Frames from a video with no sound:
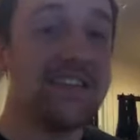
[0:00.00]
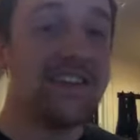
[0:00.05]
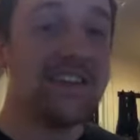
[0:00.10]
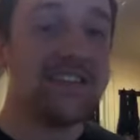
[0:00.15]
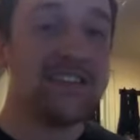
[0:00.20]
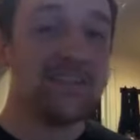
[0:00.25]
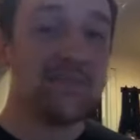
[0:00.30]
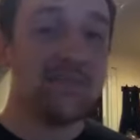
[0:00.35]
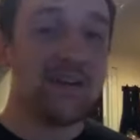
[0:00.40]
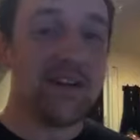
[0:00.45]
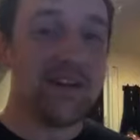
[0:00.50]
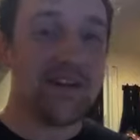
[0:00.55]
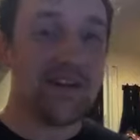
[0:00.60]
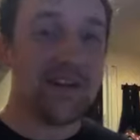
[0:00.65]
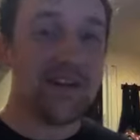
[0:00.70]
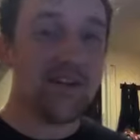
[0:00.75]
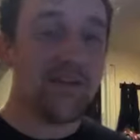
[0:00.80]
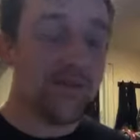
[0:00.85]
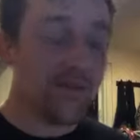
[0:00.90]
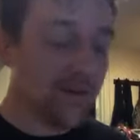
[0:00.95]
actually probably going
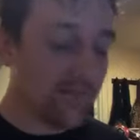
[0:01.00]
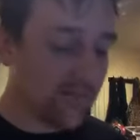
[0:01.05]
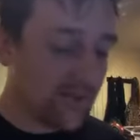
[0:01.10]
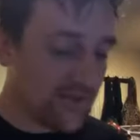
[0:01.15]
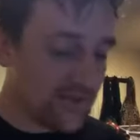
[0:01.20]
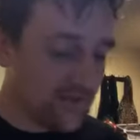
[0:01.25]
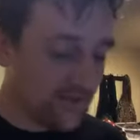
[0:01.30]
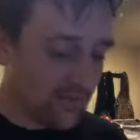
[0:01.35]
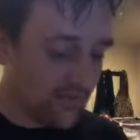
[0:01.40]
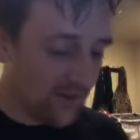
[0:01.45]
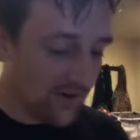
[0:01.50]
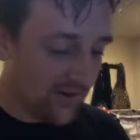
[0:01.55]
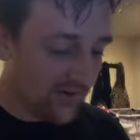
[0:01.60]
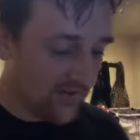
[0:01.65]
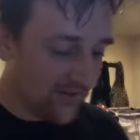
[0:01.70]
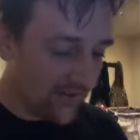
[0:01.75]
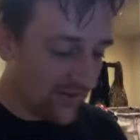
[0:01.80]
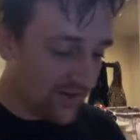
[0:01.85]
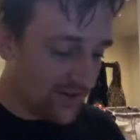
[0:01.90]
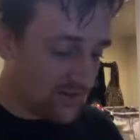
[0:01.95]
to interrupt this before I
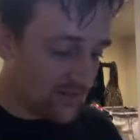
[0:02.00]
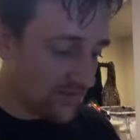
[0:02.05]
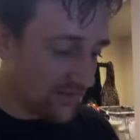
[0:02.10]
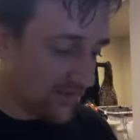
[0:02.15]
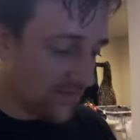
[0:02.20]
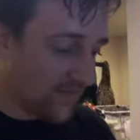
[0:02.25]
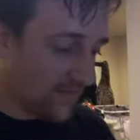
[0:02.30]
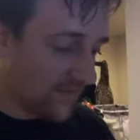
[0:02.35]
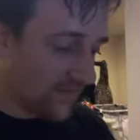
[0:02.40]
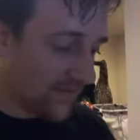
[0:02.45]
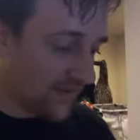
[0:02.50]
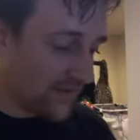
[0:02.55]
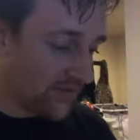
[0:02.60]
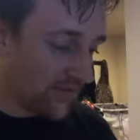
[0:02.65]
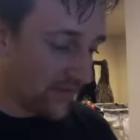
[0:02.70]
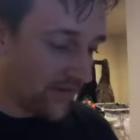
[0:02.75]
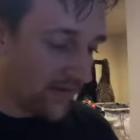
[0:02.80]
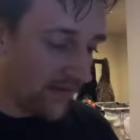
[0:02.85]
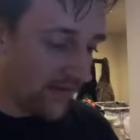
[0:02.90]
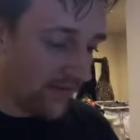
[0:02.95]
finish, but that's
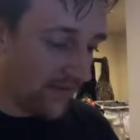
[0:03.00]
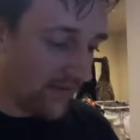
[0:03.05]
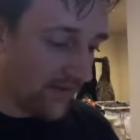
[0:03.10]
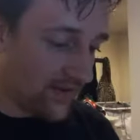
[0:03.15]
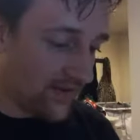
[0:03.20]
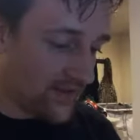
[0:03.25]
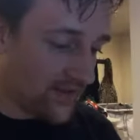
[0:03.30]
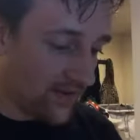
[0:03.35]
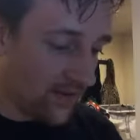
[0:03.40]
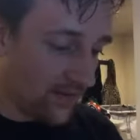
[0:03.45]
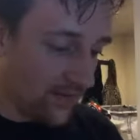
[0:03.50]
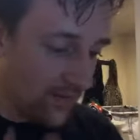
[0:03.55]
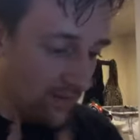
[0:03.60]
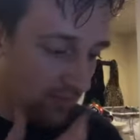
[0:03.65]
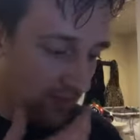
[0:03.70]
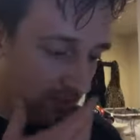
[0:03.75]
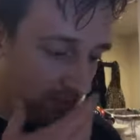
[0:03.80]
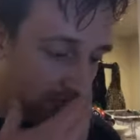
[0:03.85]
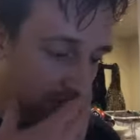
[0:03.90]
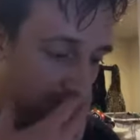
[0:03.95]
okay. I'll just go up into
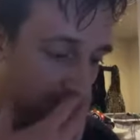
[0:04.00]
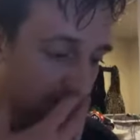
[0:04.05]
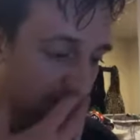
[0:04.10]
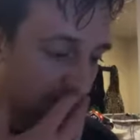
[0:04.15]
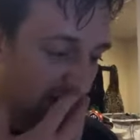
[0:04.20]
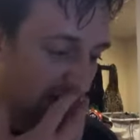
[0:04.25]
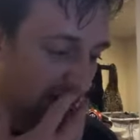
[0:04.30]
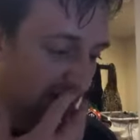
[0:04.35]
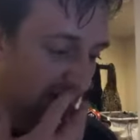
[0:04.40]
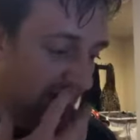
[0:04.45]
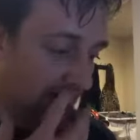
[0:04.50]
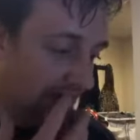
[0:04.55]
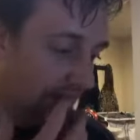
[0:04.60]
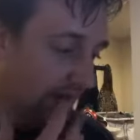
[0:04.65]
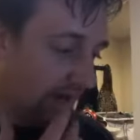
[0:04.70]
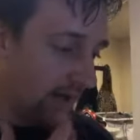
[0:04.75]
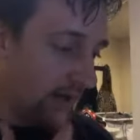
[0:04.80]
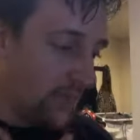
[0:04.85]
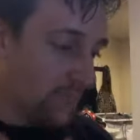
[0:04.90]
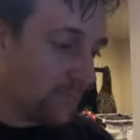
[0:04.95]
my room.
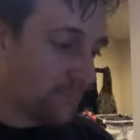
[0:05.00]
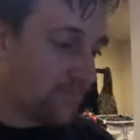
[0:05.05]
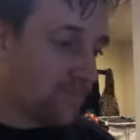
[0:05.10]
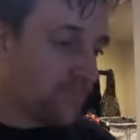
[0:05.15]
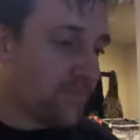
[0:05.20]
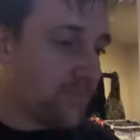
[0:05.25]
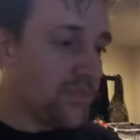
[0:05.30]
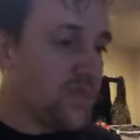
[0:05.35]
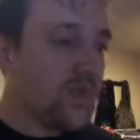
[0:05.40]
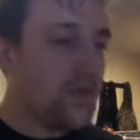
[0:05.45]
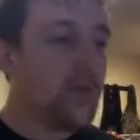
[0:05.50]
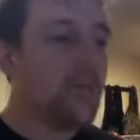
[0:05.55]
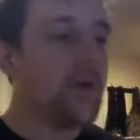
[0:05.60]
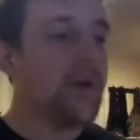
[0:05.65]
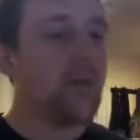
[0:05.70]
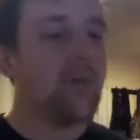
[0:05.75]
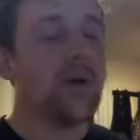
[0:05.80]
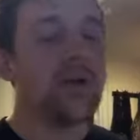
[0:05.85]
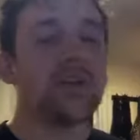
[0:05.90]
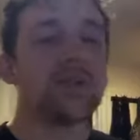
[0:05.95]
Um, but
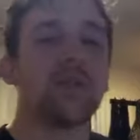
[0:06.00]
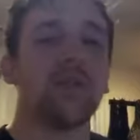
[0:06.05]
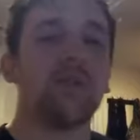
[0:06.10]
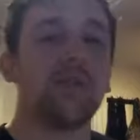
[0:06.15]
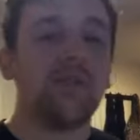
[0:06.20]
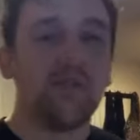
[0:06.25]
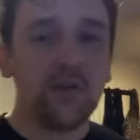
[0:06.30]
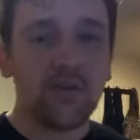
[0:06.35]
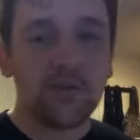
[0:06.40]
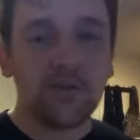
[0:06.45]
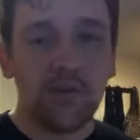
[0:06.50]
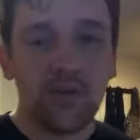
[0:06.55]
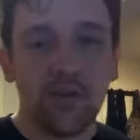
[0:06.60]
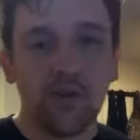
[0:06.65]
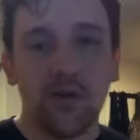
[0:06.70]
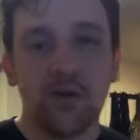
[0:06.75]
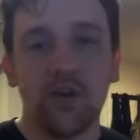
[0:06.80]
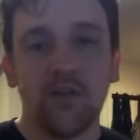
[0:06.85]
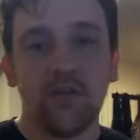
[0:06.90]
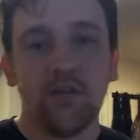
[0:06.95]
anyway, so the first
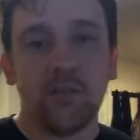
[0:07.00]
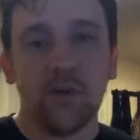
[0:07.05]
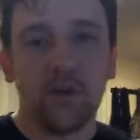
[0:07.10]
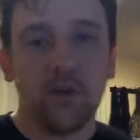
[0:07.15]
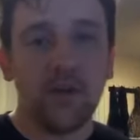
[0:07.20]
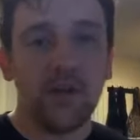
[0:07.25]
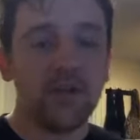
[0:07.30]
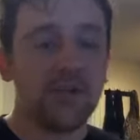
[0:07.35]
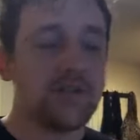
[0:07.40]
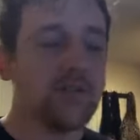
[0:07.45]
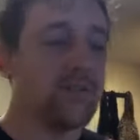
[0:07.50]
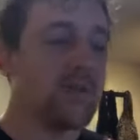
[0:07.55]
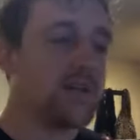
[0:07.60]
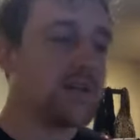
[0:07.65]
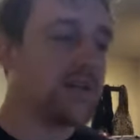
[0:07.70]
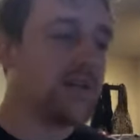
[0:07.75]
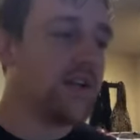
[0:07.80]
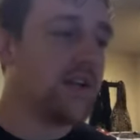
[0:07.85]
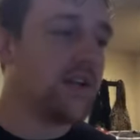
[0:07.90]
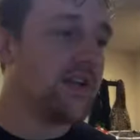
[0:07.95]
pillar of Molinism I
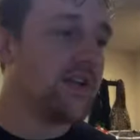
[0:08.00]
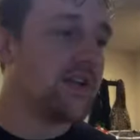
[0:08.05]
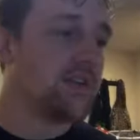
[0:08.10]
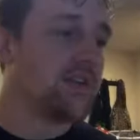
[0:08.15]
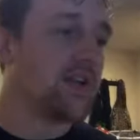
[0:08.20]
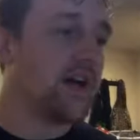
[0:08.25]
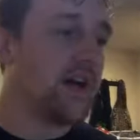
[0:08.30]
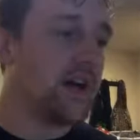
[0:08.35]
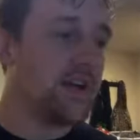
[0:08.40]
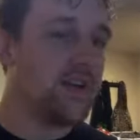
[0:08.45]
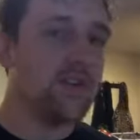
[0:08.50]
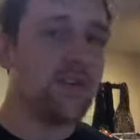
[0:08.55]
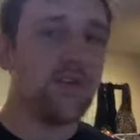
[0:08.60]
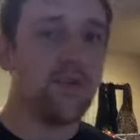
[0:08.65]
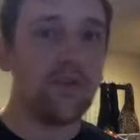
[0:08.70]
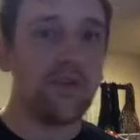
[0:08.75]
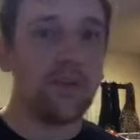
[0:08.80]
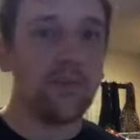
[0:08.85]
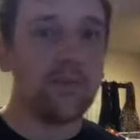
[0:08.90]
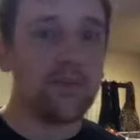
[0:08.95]
said is God
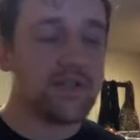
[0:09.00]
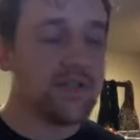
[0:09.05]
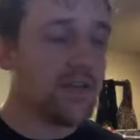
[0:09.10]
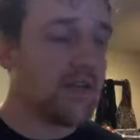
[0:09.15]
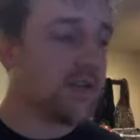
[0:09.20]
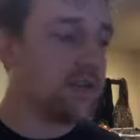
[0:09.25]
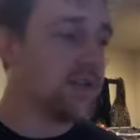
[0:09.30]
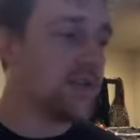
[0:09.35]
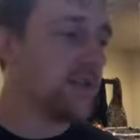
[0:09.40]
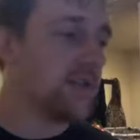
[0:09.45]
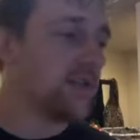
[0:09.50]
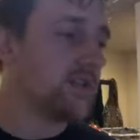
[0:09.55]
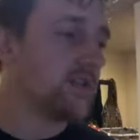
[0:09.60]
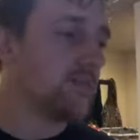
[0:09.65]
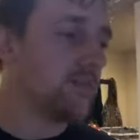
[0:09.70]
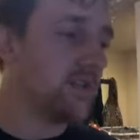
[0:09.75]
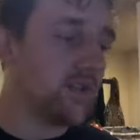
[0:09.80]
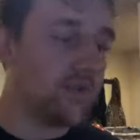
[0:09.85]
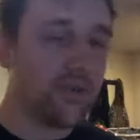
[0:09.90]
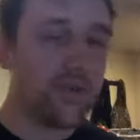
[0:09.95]
eternally possesses
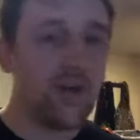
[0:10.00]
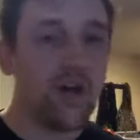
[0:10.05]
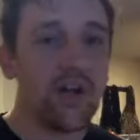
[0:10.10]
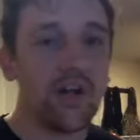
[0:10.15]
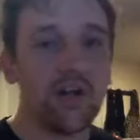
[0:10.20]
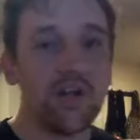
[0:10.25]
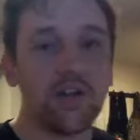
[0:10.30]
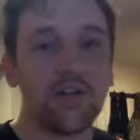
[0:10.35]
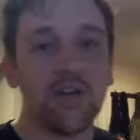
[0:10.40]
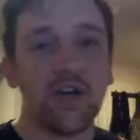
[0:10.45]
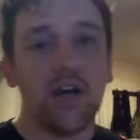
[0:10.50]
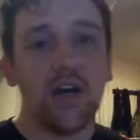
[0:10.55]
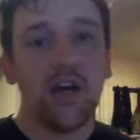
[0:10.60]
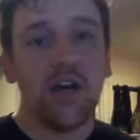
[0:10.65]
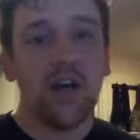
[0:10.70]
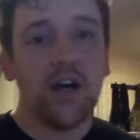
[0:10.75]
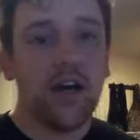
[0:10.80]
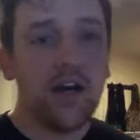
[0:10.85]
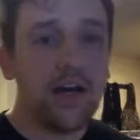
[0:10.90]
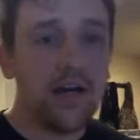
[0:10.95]
middle knowledge.
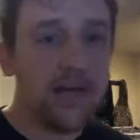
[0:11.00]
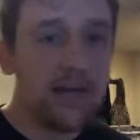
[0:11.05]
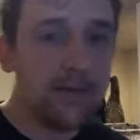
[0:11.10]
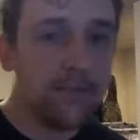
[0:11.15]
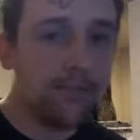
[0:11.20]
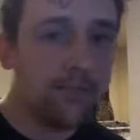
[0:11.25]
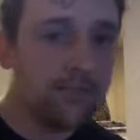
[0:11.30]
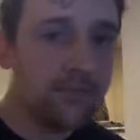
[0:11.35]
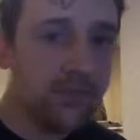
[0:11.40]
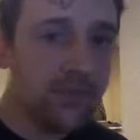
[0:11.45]
Um,